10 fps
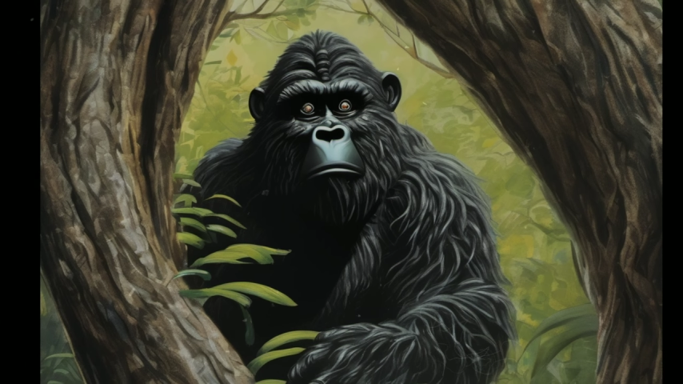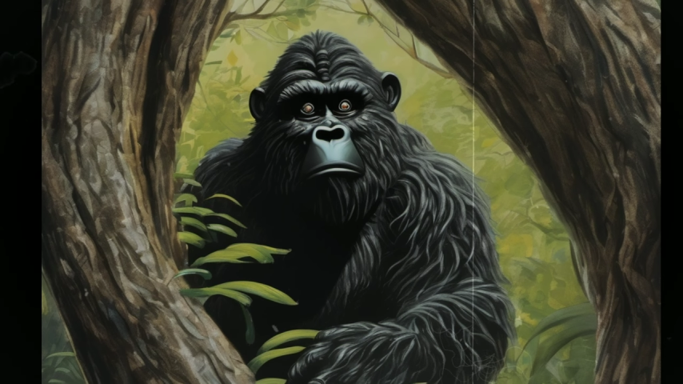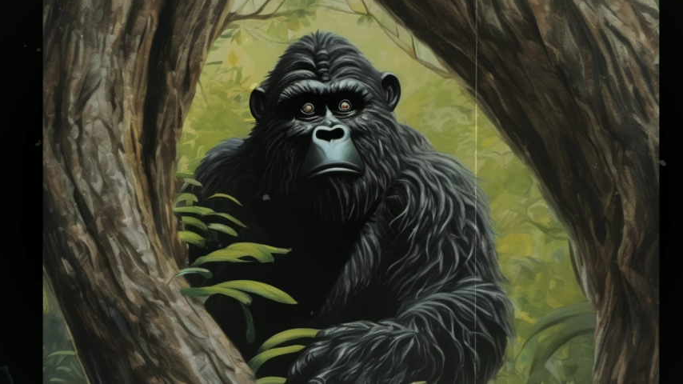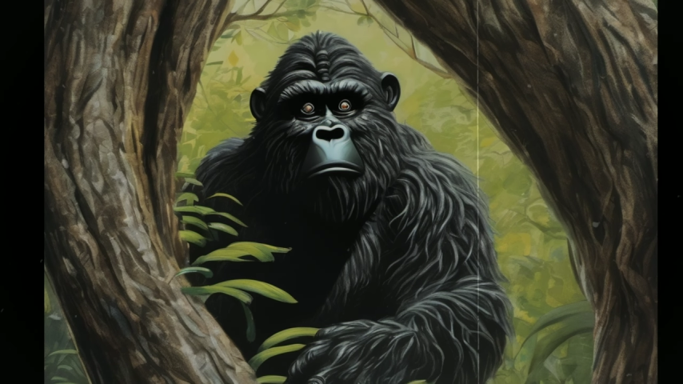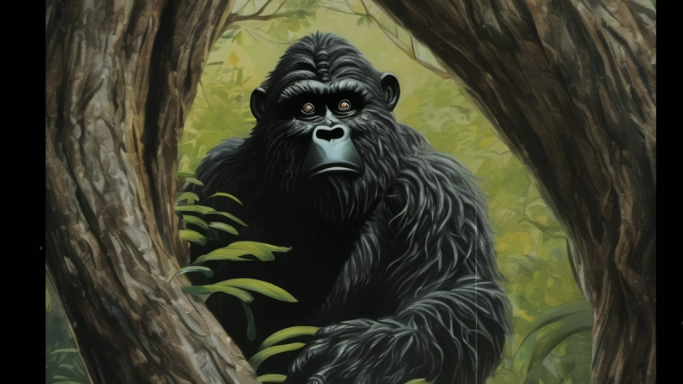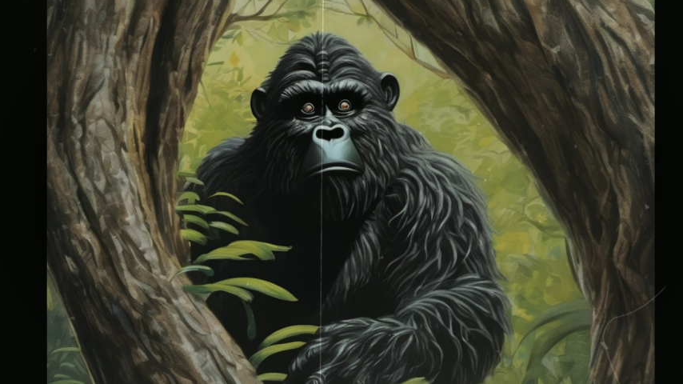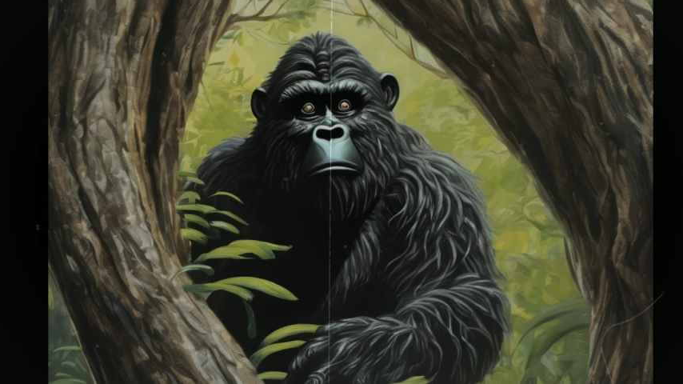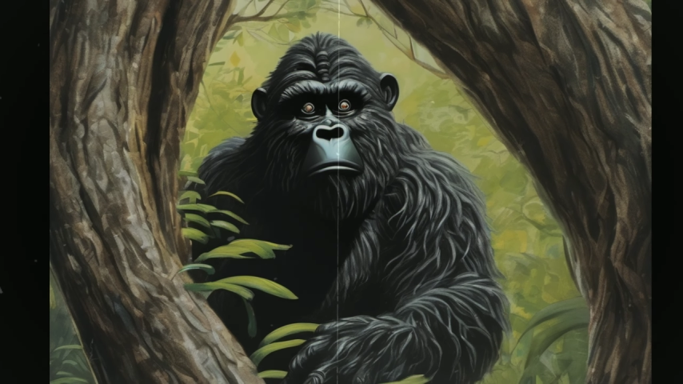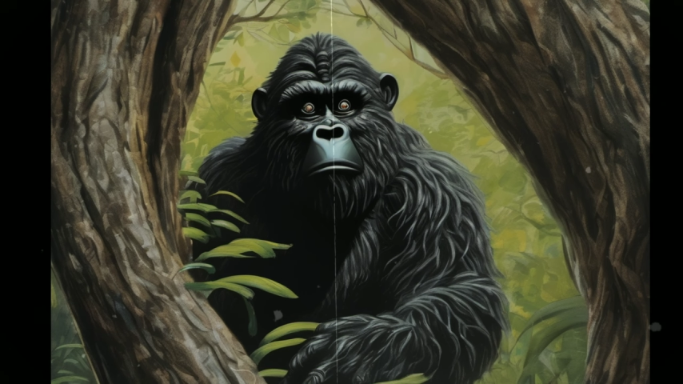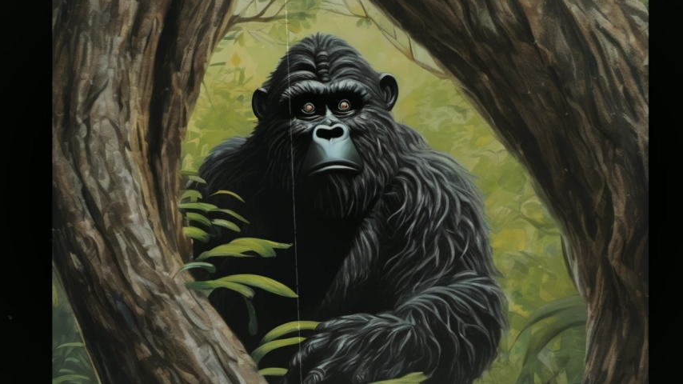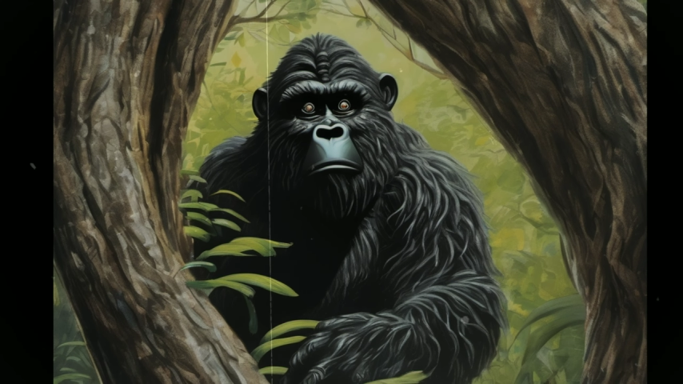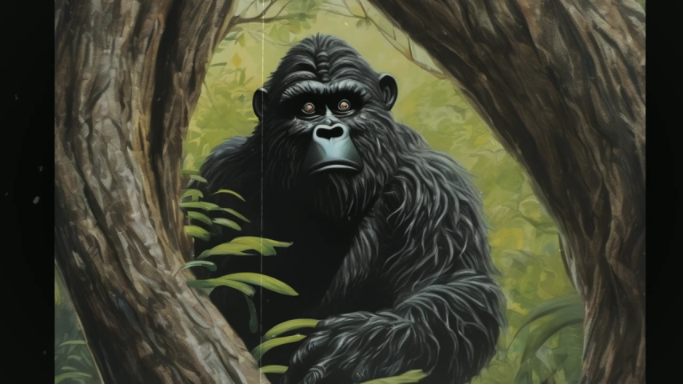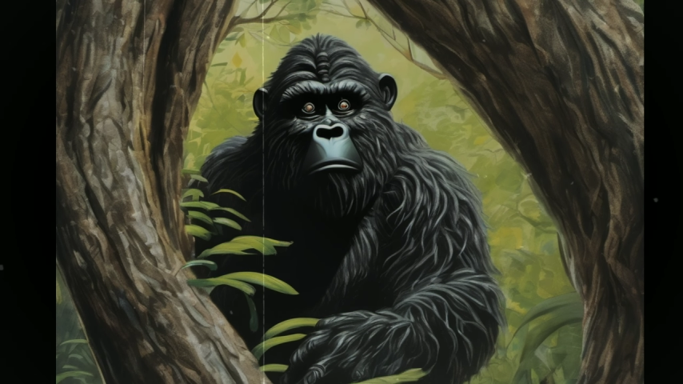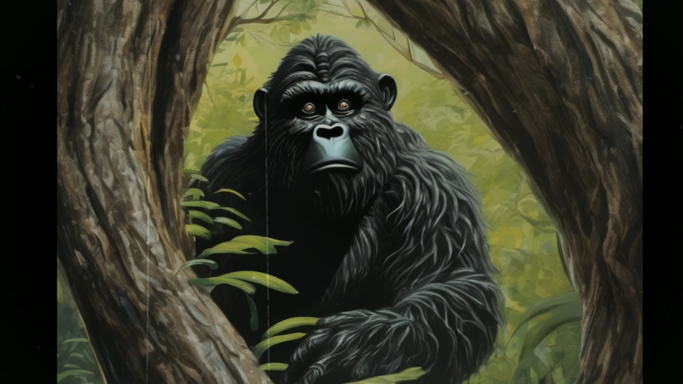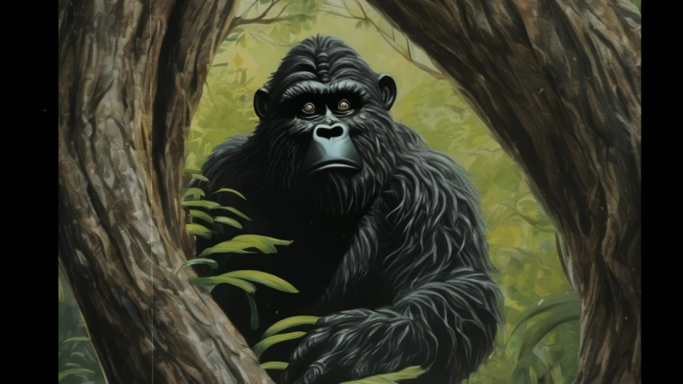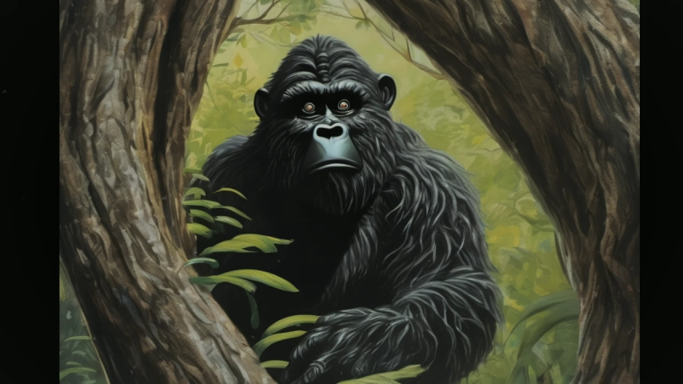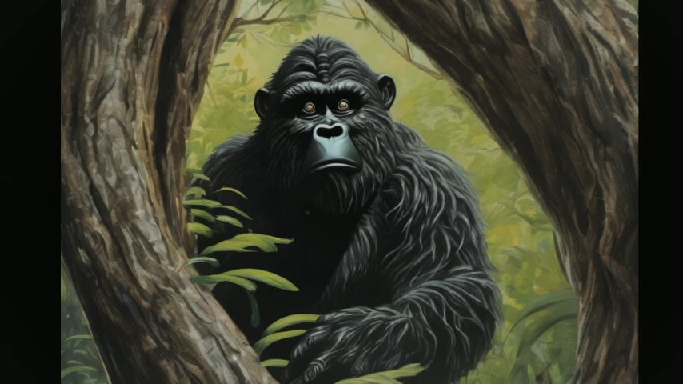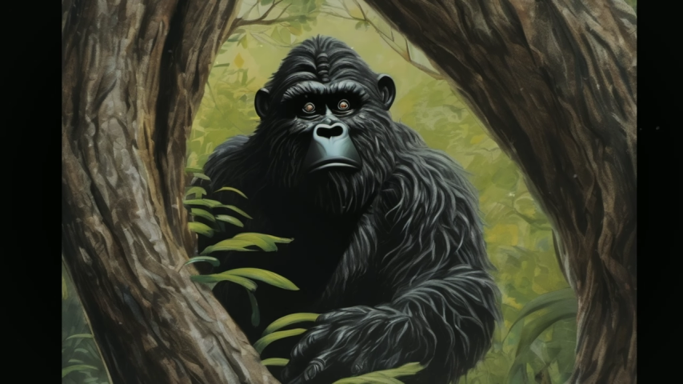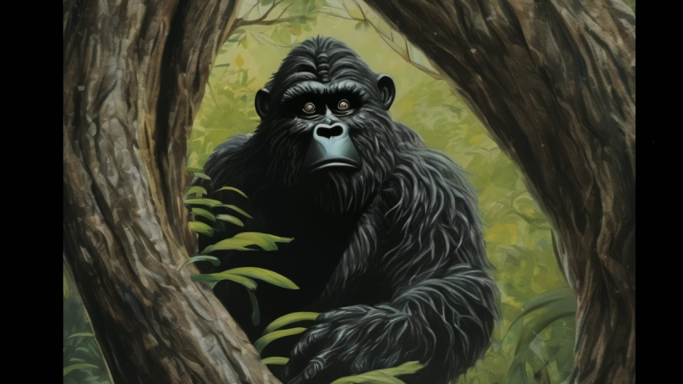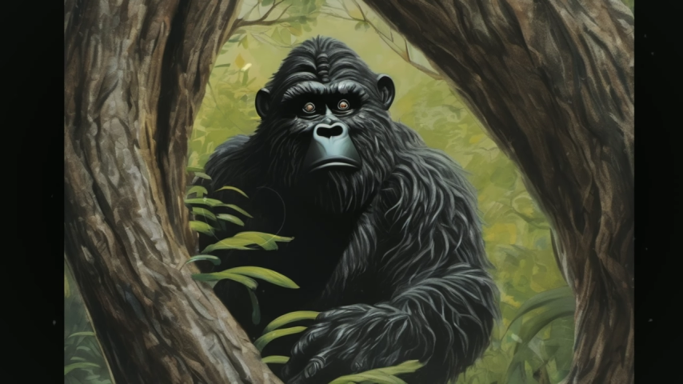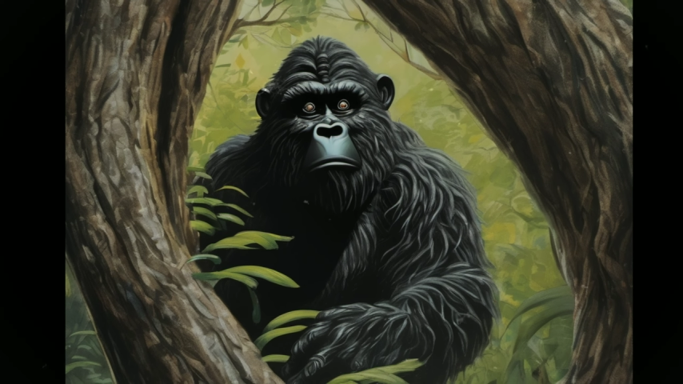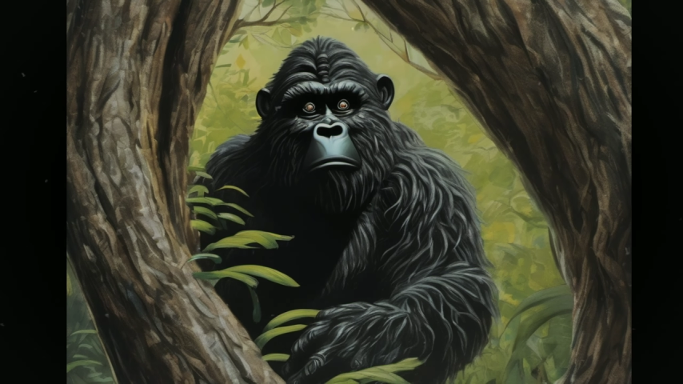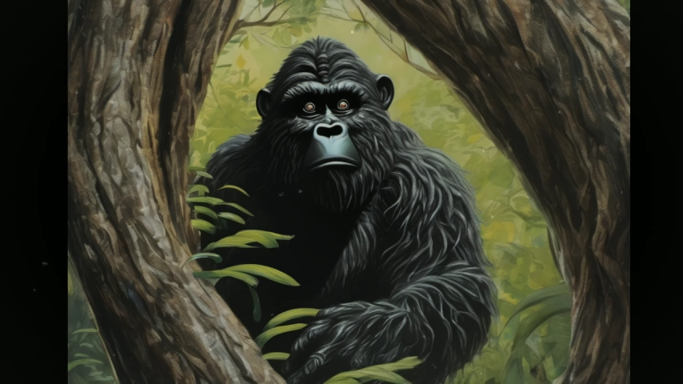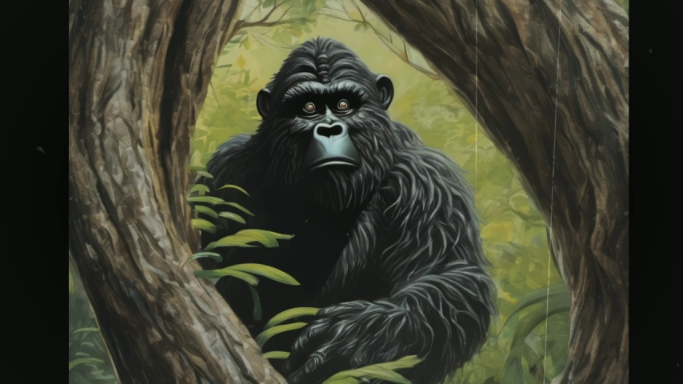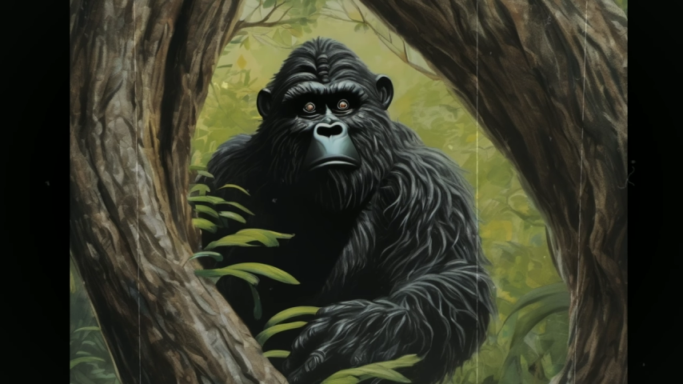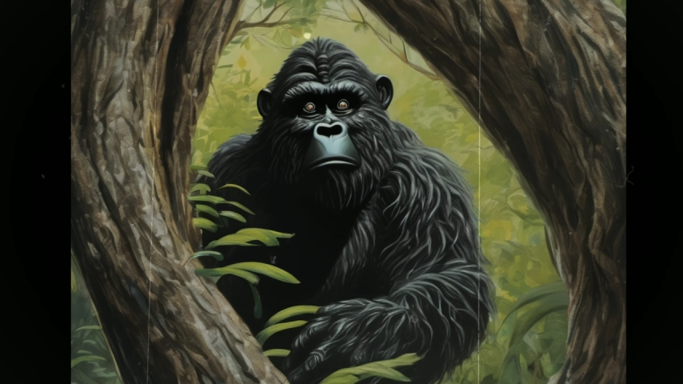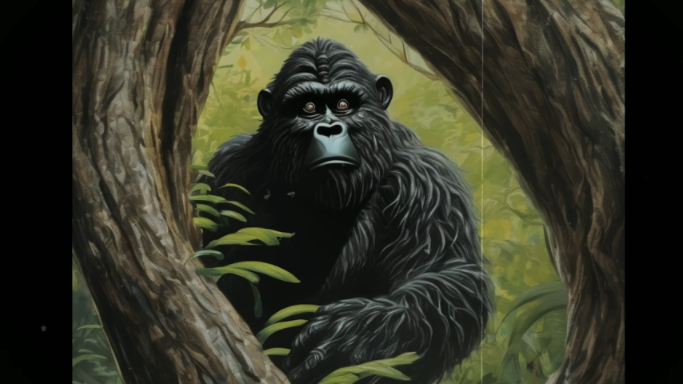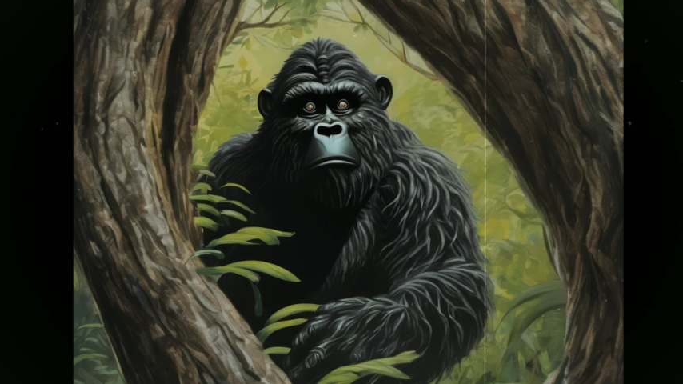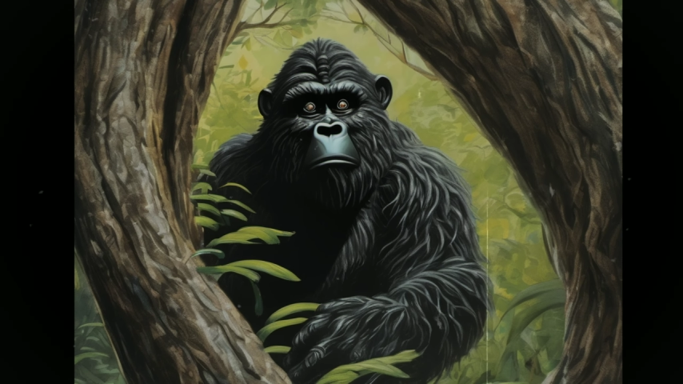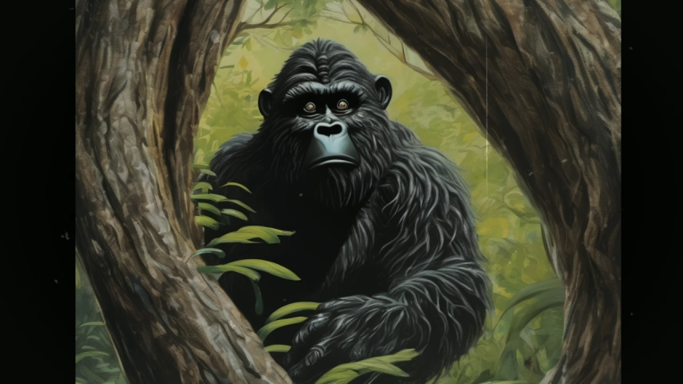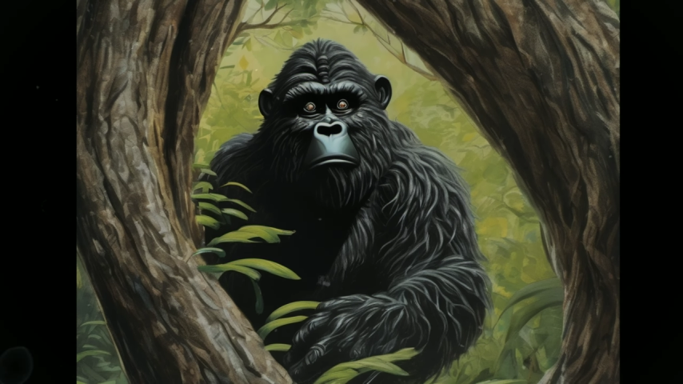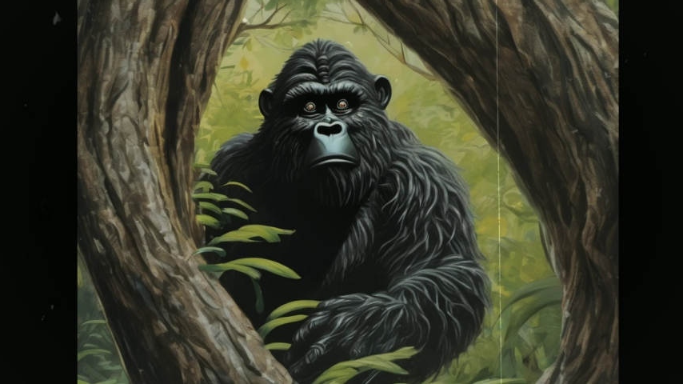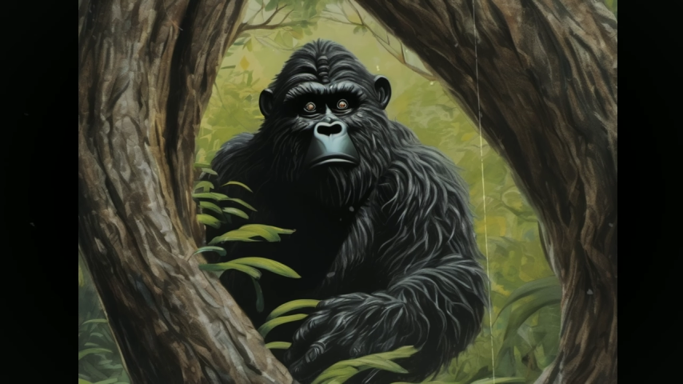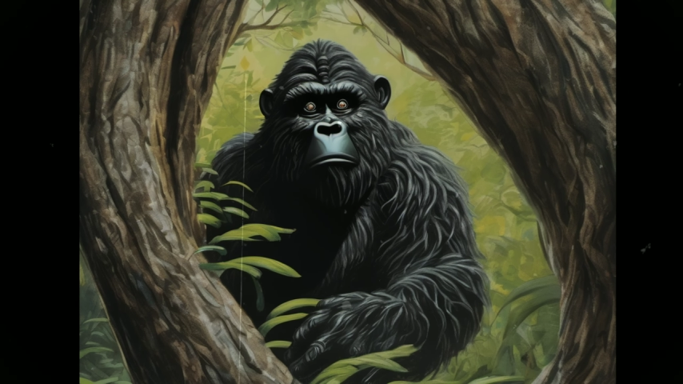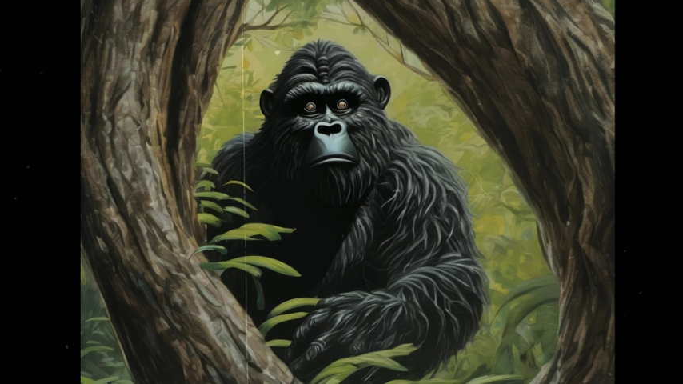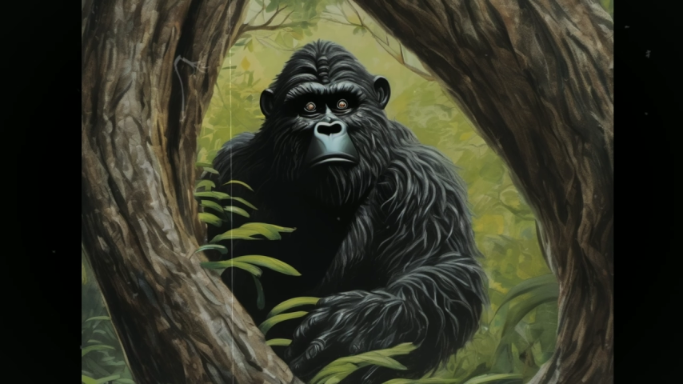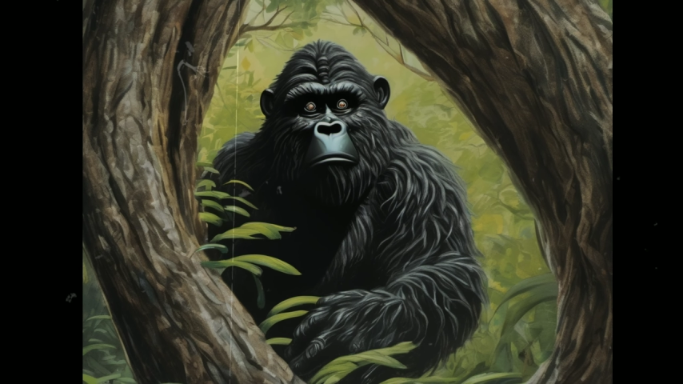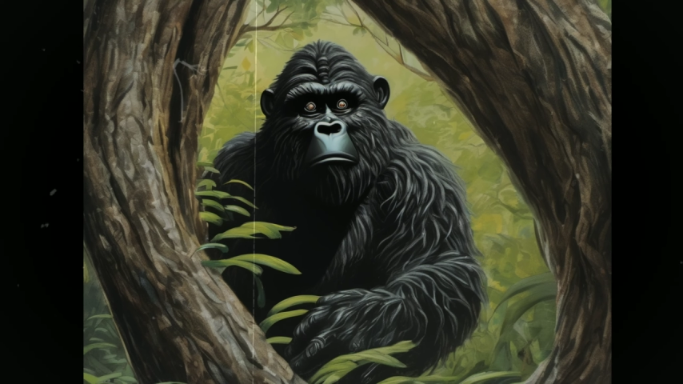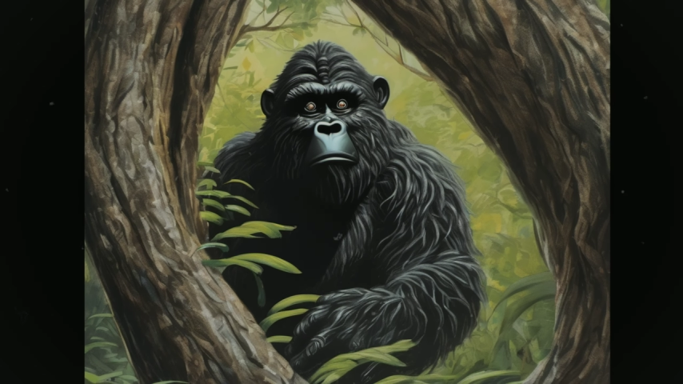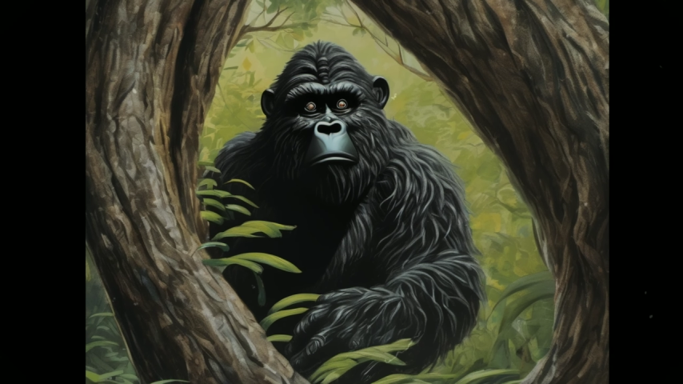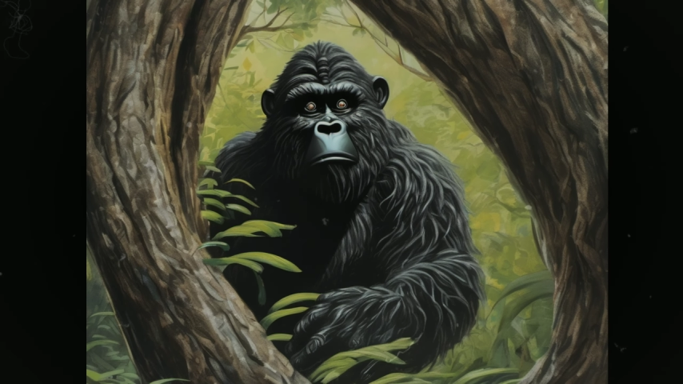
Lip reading: (no speaker visible)